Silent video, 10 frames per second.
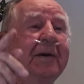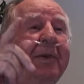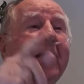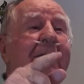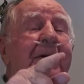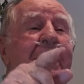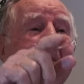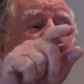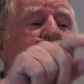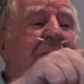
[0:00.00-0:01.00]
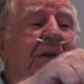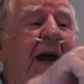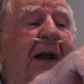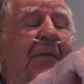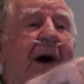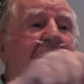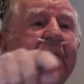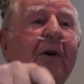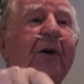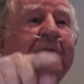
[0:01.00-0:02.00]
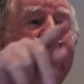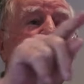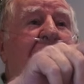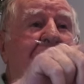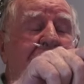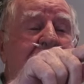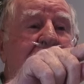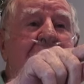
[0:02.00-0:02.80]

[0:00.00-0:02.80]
But we stayed at my folks' house